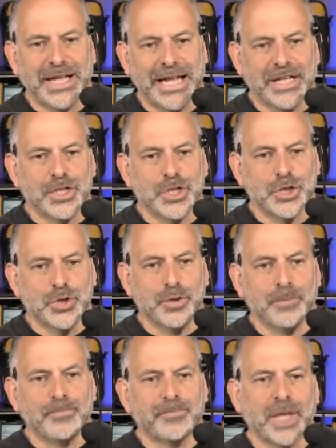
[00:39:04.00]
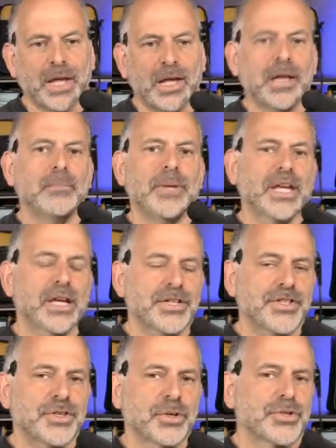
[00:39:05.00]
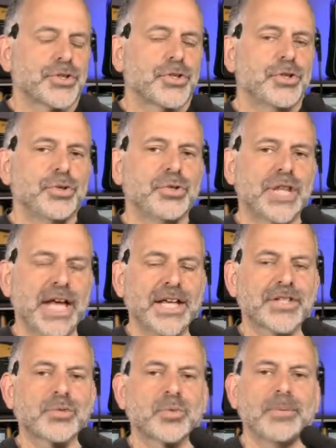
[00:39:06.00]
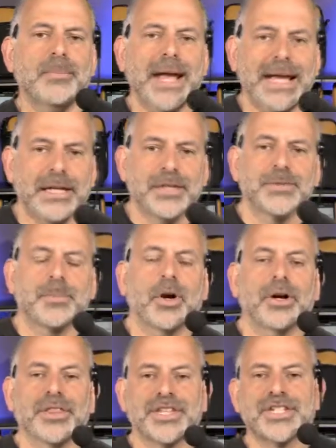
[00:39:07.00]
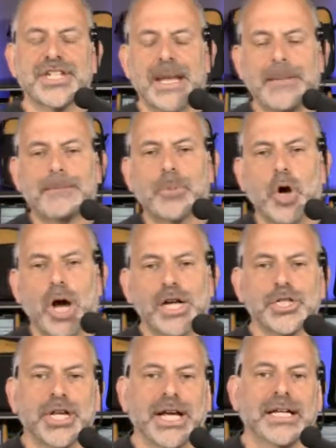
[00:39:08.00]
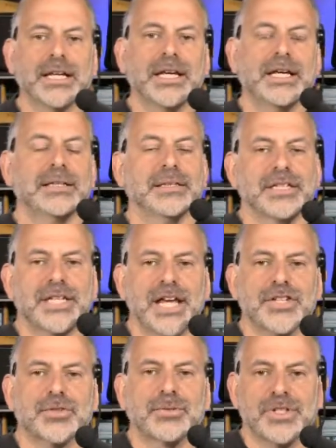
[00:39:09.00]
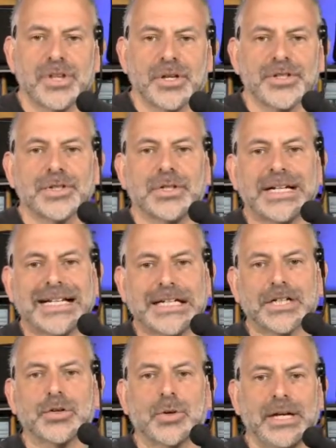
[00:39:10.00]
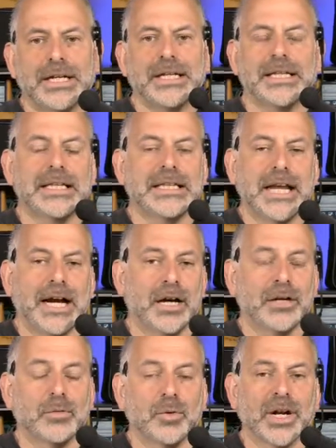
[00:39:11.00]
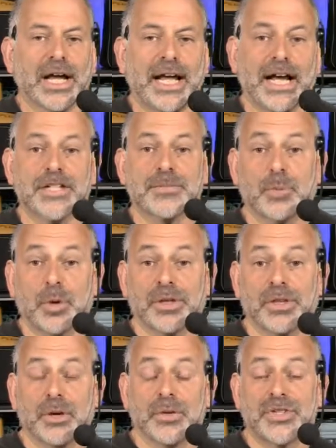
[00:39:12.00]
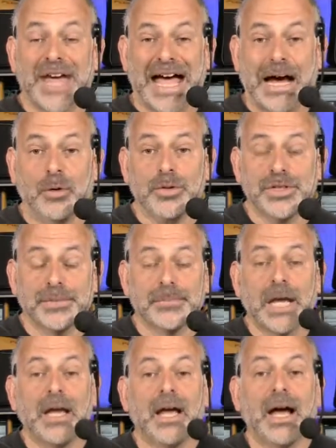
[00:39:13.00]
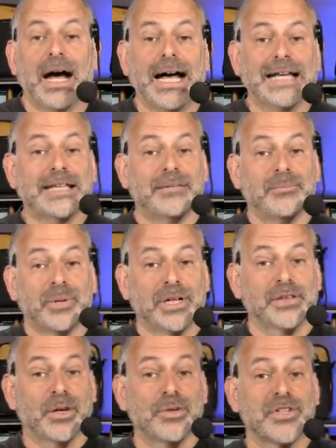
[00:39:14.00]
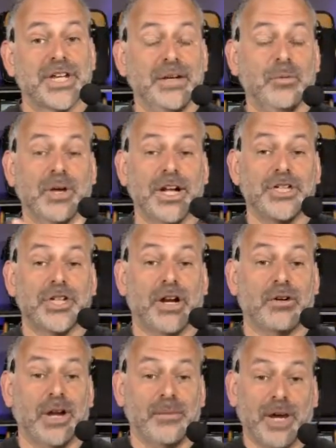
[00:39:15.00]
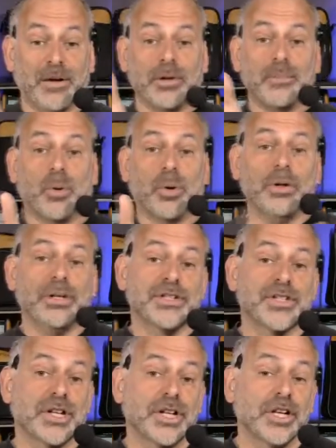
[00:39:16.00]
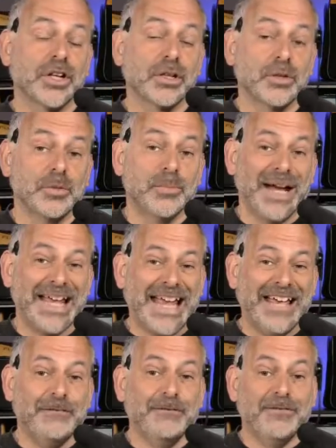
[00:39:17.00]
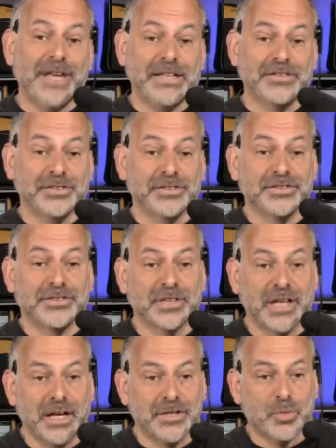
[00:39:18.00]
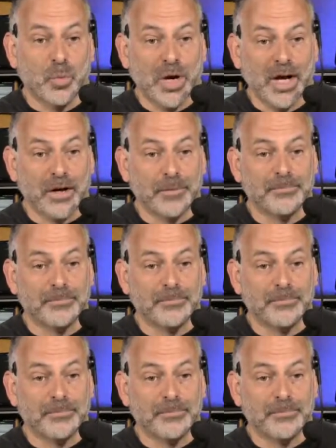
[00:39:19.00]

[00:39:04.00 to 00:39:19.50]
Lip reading: N2. Because those two tests were made as part of the same project, the test results are integrated in there, and when I export those out, I can bring those in. When I generate my report, it's going to include my end faces as well.